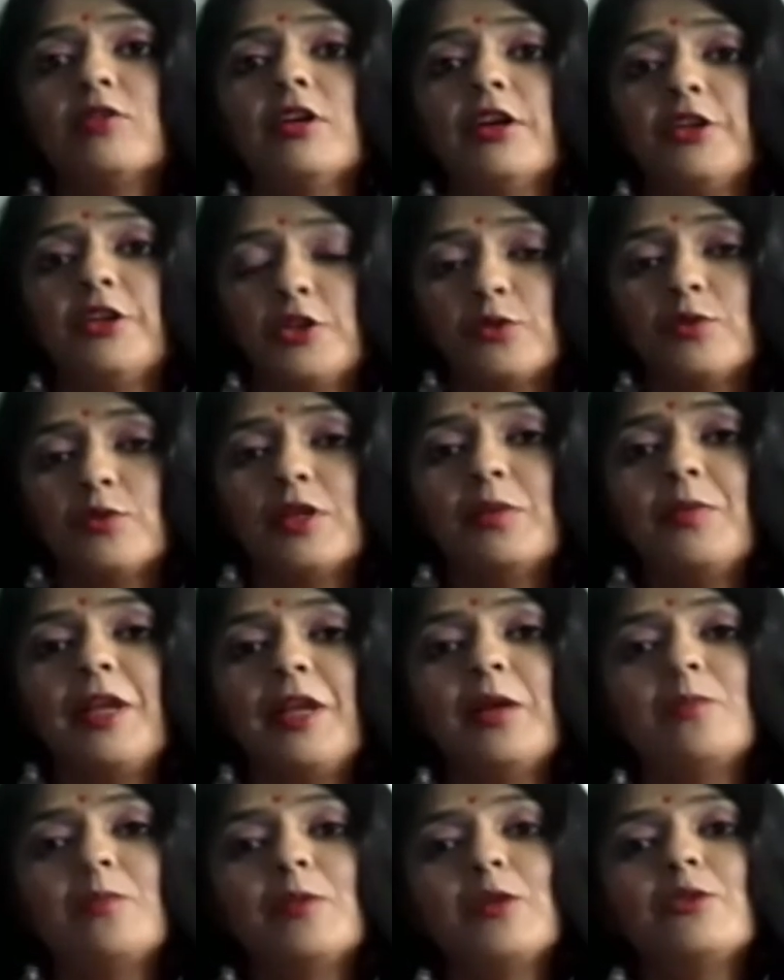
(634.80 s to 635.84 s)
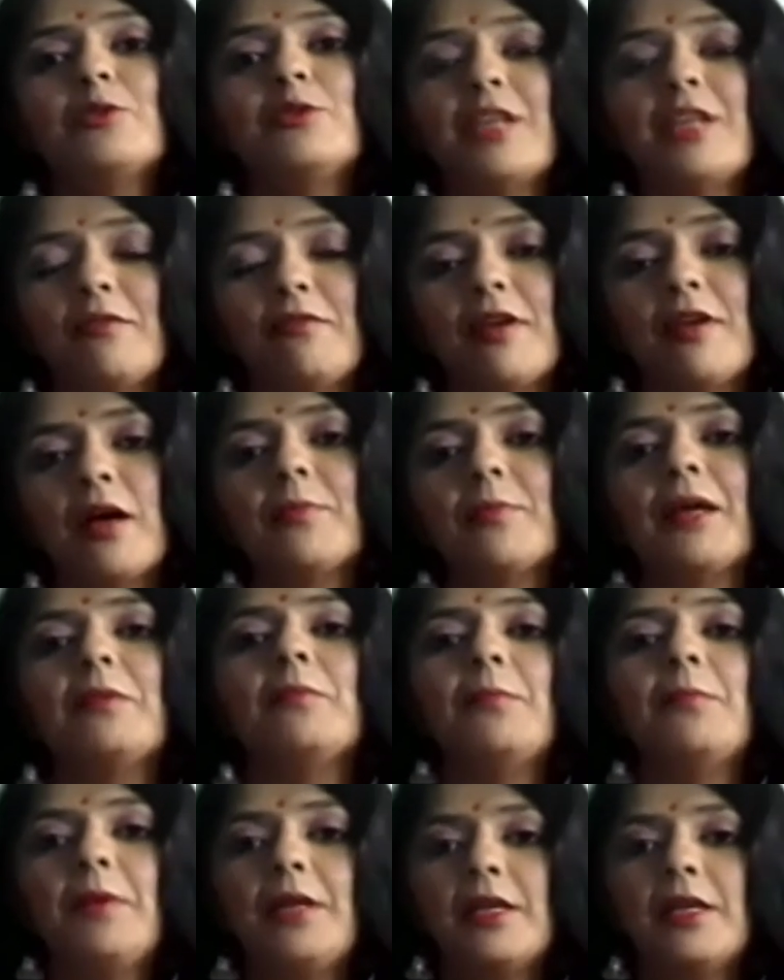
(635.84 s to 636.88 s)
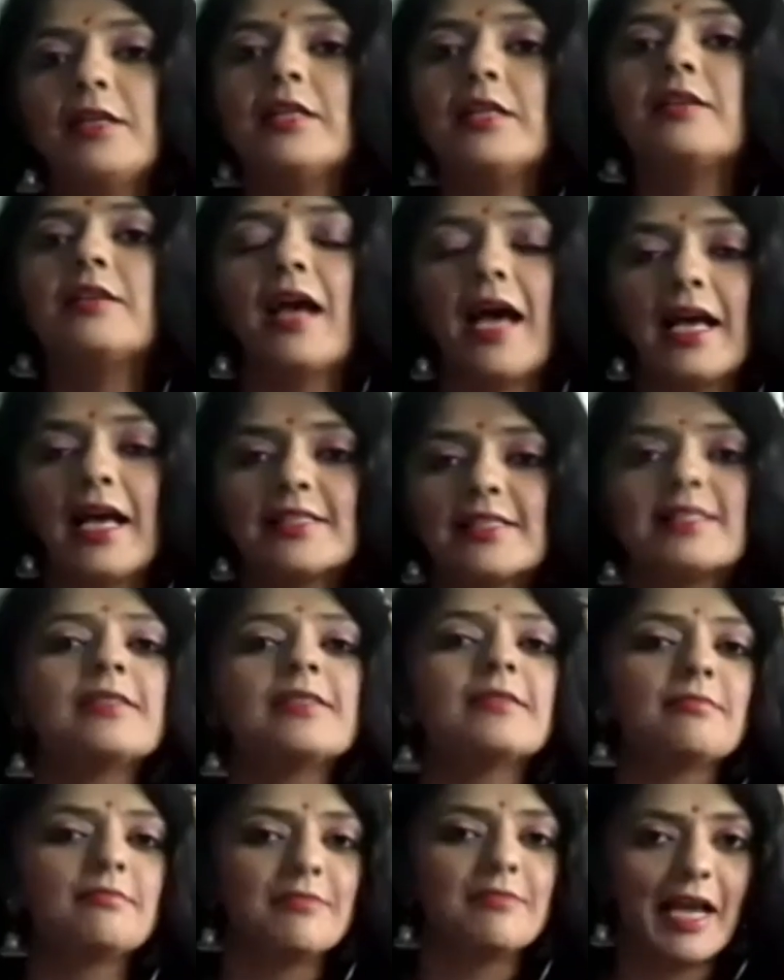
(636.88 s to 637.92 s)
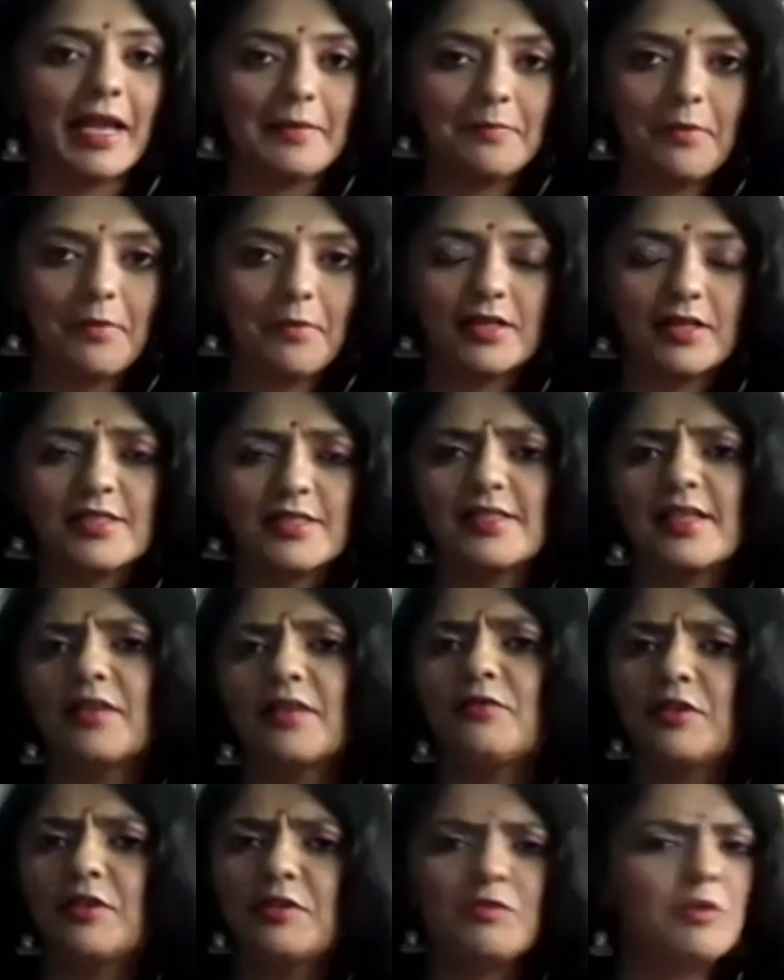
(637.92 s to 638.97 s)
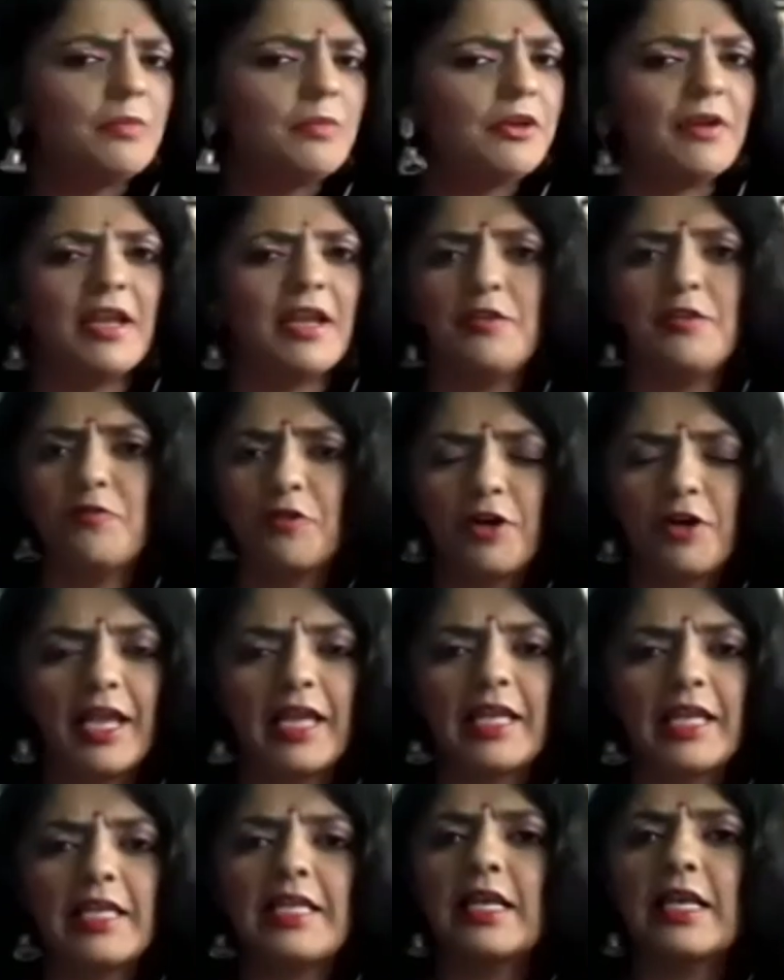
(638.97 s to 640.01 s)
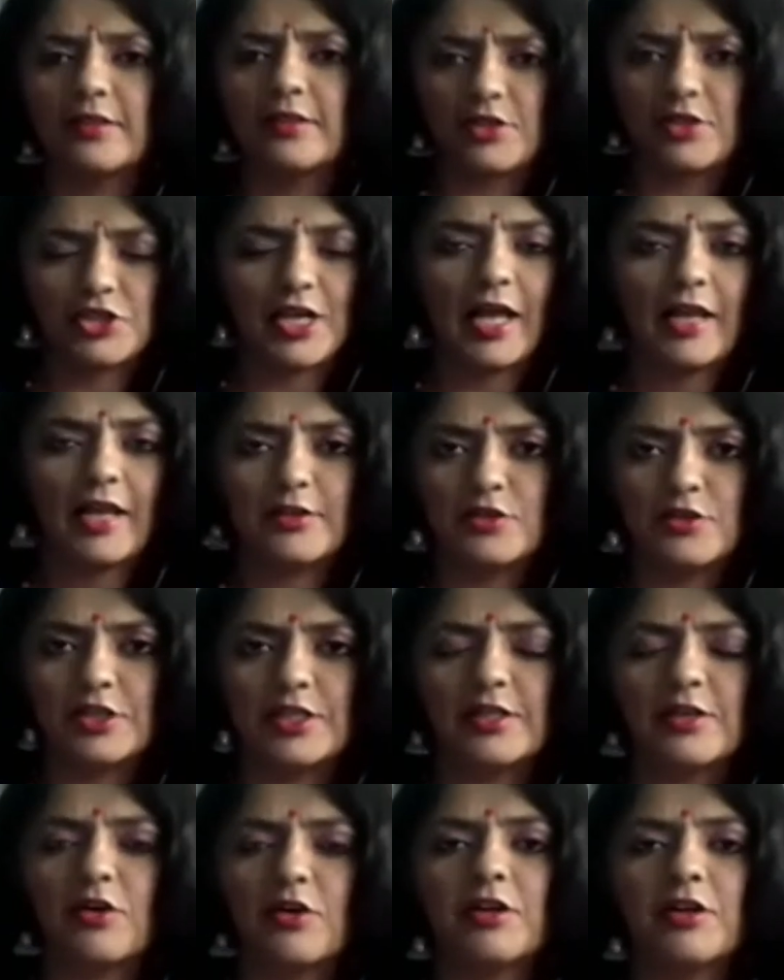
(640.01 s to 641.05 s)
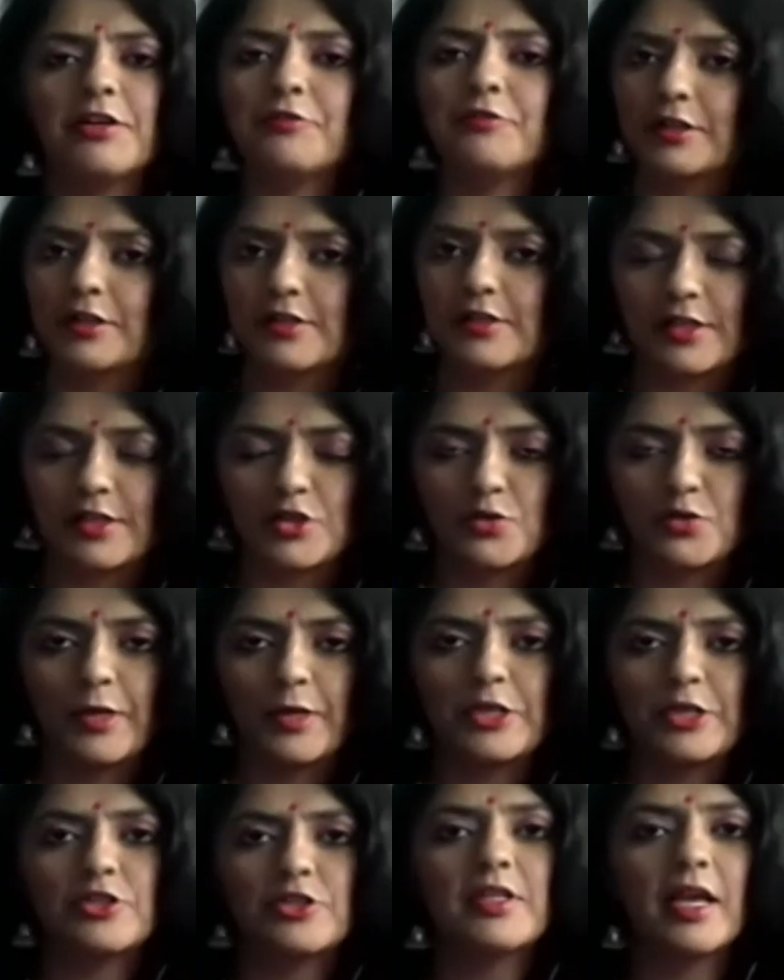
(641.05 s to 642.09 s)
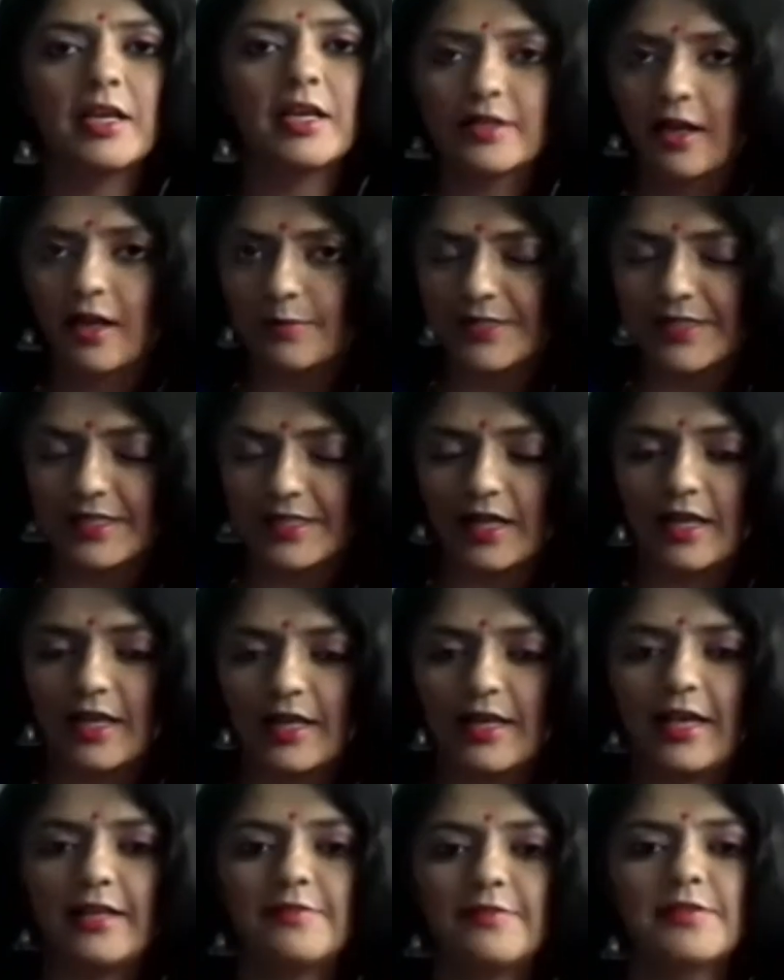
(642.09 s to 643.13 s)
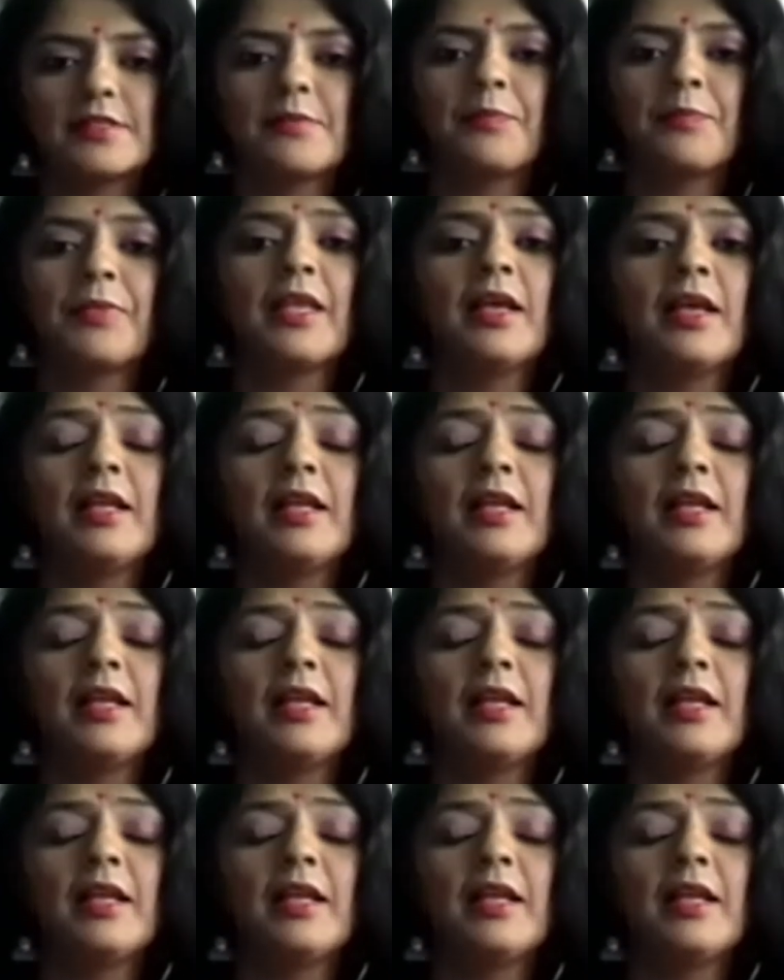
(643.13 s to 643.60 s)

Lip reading: now, you will be able to develop and build it as time passes, and we will be ready for any other challenging or difficult situation that comes in our life.